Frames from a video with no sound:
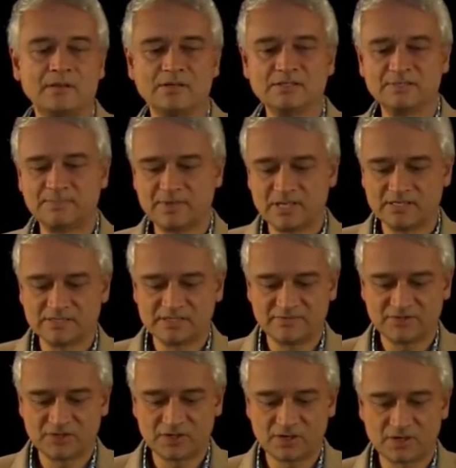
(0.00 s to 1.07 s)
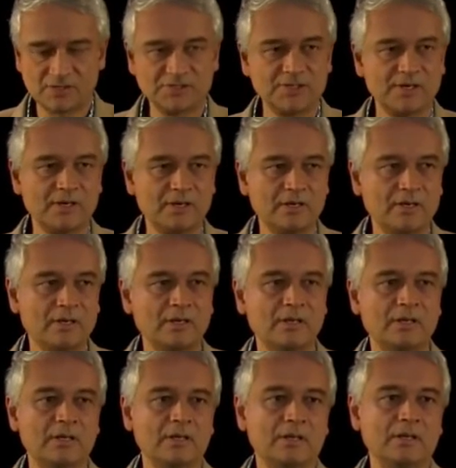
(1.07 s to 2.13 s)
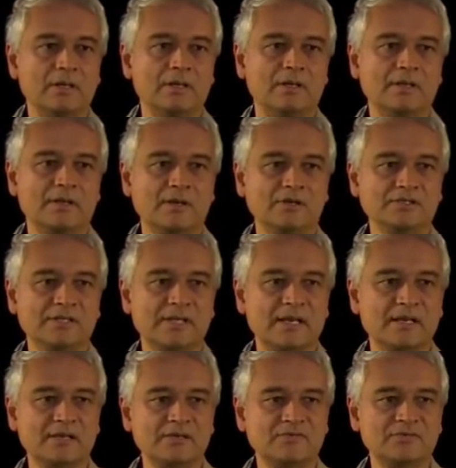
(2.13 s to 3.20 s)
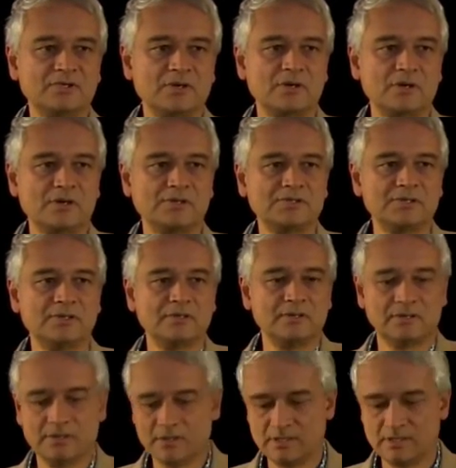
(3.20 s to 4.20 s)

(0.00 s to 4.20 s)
There's a positive charge, and there's a negative charge,